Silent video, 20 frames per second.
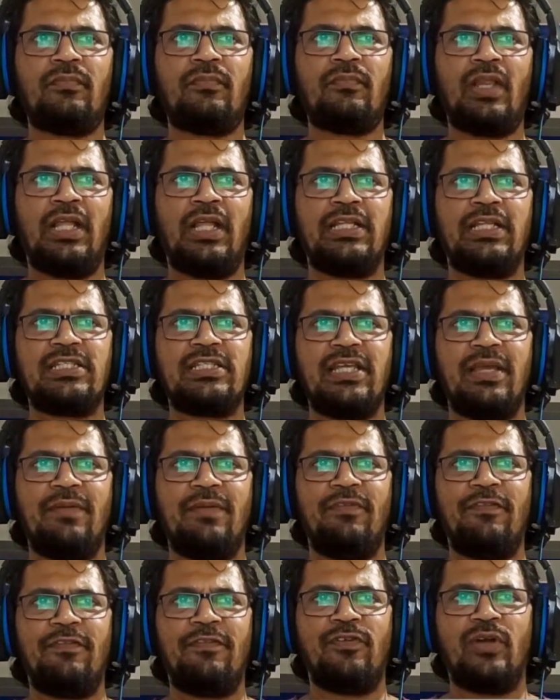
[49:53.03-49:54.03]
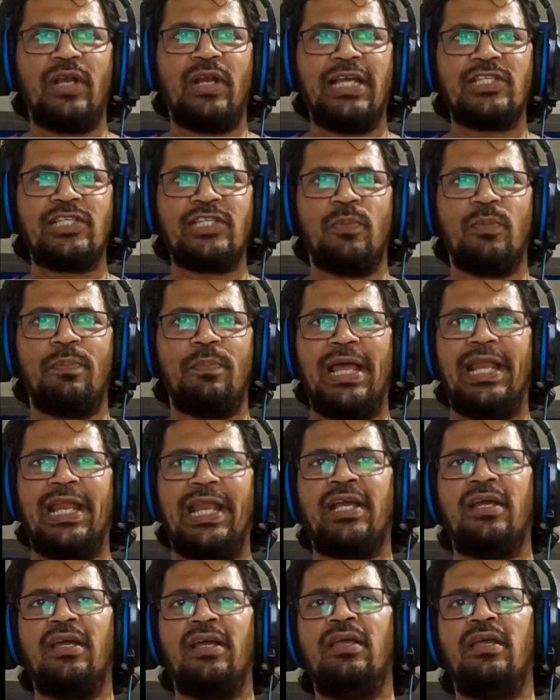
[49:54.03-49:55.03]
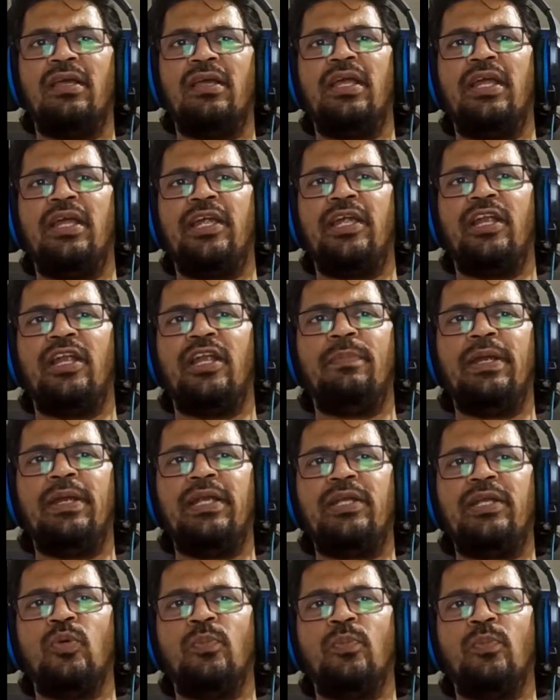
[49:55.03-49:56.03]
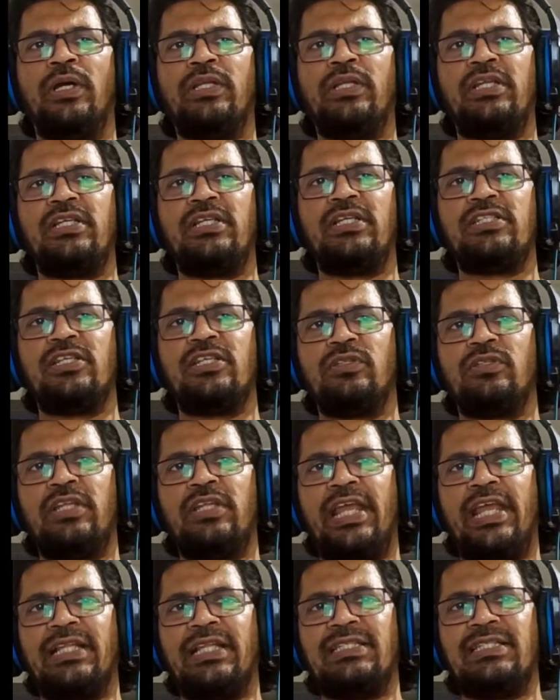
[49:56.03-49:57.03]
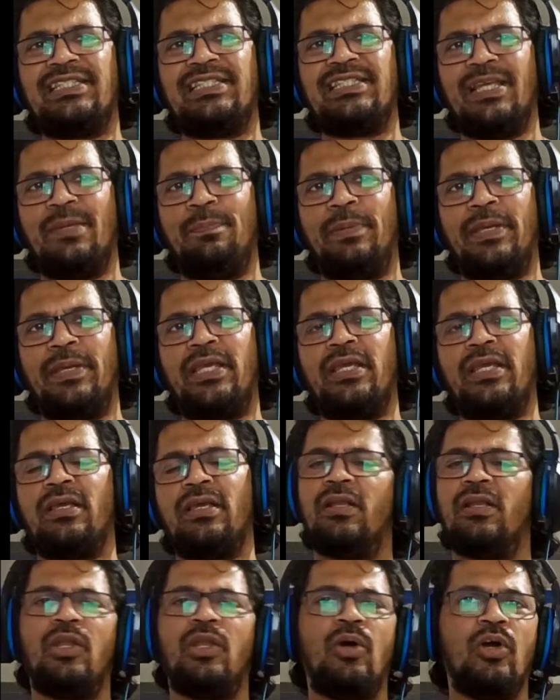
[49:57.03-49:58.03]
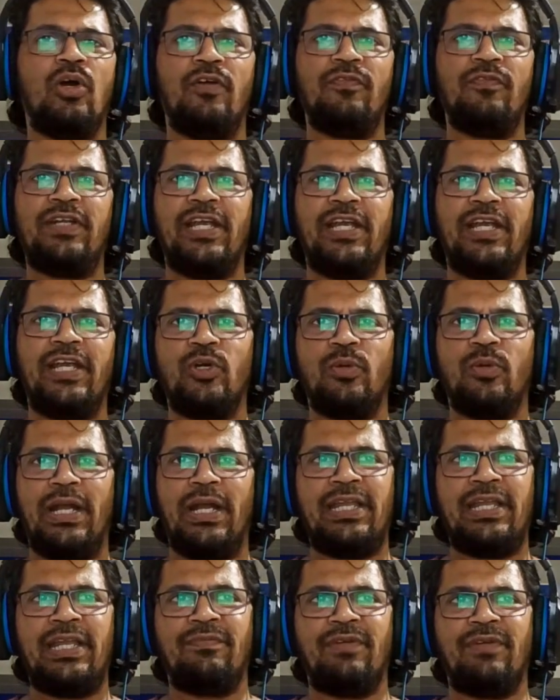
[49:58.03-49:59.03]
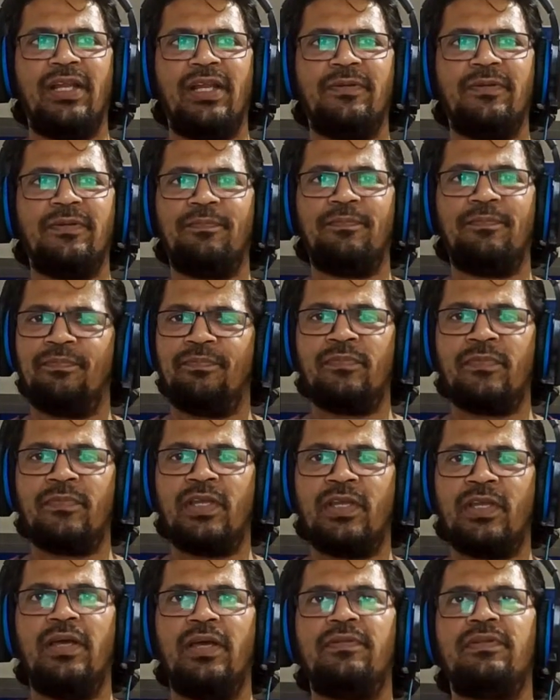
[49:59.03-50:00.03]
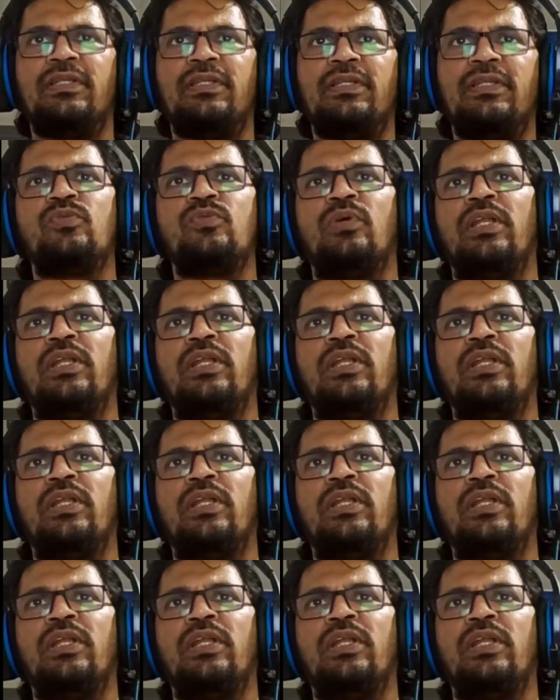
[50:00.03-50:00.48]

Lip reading: And same way for isobaric, It'll be 2.303 n Cp log of T2 by T1. Clear? That's one.